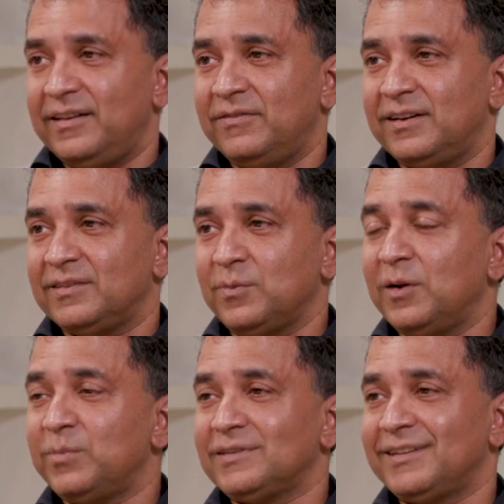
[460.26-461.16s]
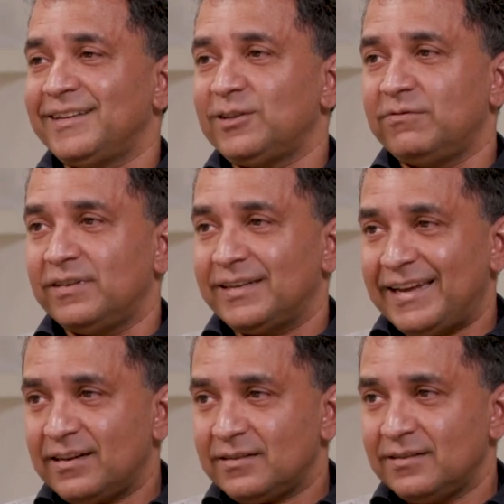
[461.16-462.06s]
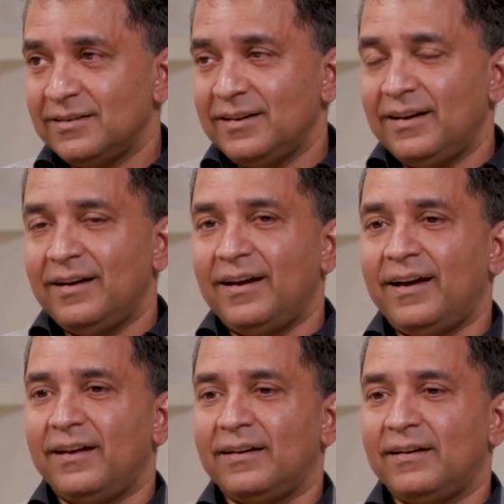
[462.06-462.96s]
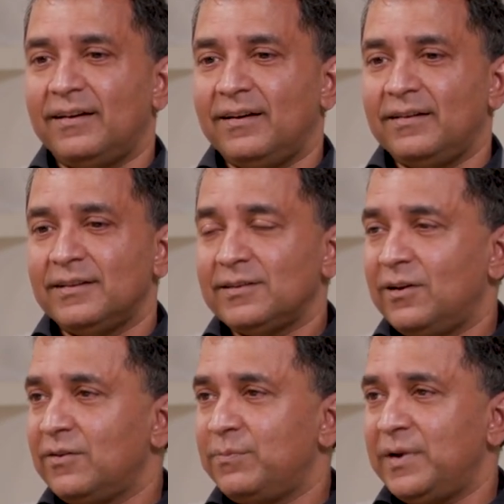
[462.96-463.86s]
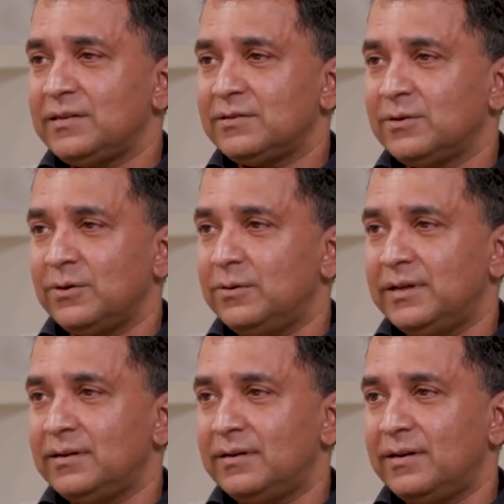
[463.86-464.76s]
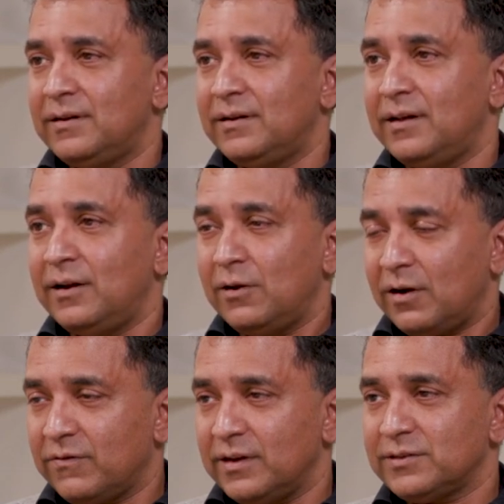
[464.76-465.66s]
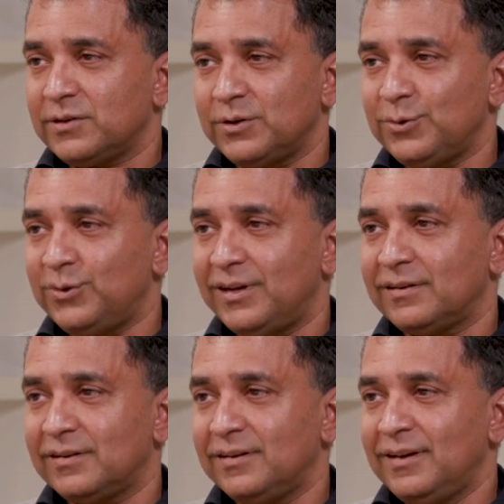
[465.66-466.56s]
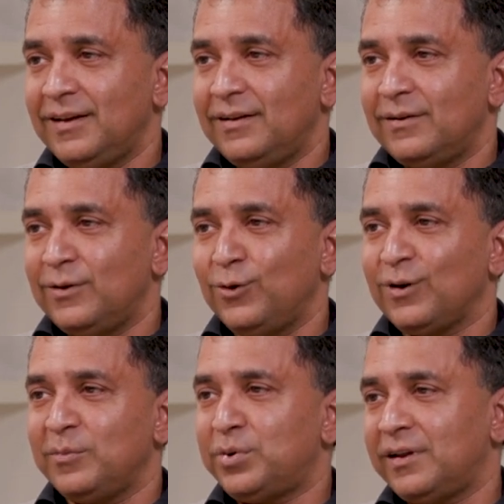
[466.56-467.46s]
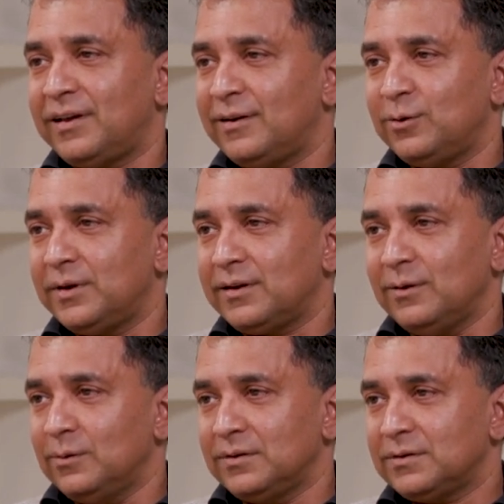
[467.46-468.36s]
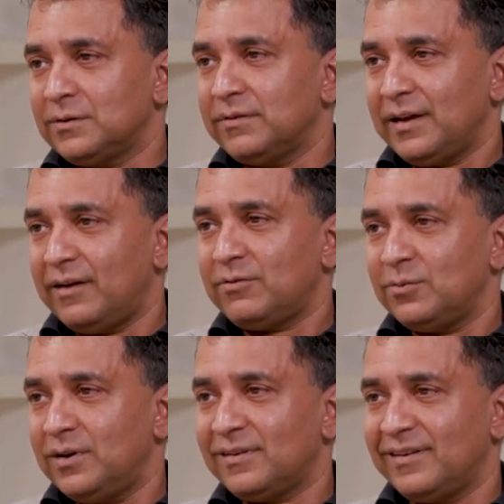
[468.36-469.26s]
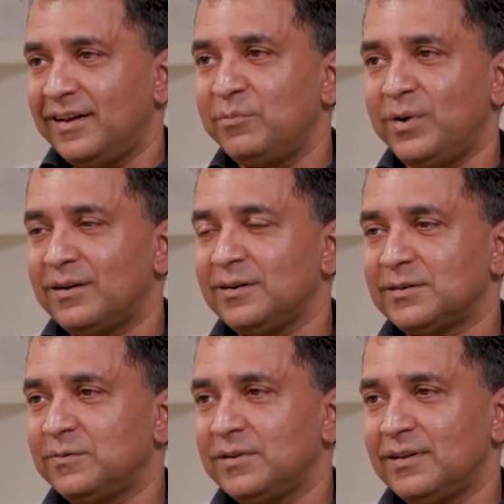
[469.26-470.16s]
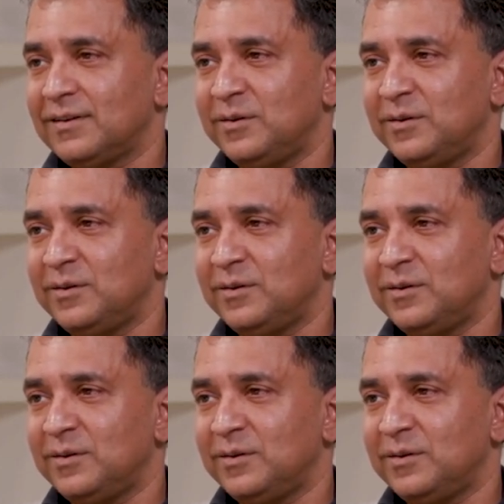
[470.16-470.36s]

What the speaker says: even a small percentage of it yet. And there's a lot of place to grow and a lot of things to do, and no company can do it alone. So we have to work in partnership with other